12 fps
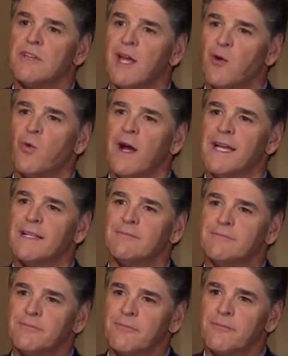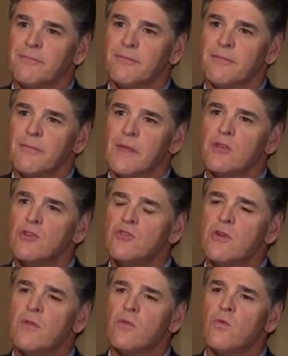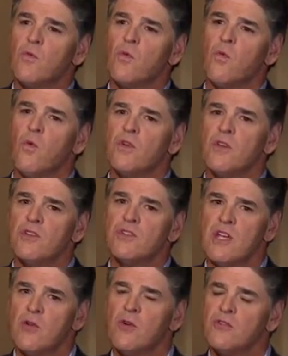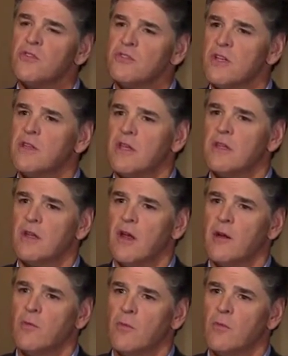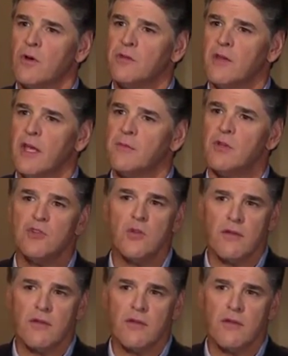get away. Did you also said that in the 911 tape. Did you